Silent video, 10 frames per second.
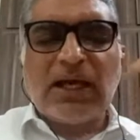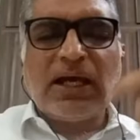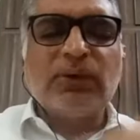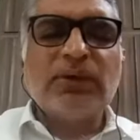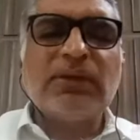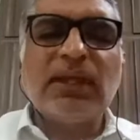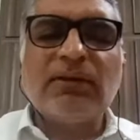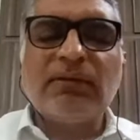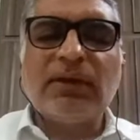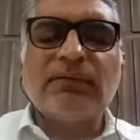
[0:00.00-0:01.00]
I don't
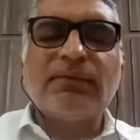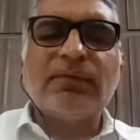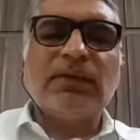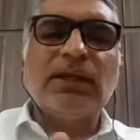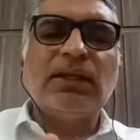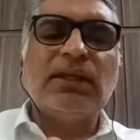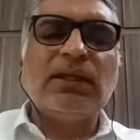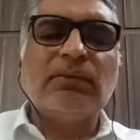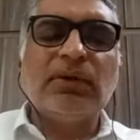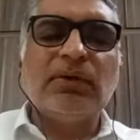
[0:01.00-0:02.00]
think we have seen
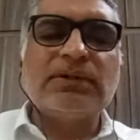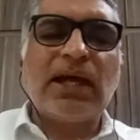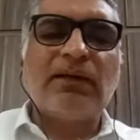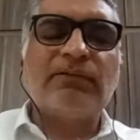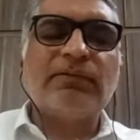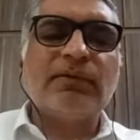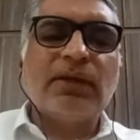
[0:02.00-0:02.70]
any, because I have,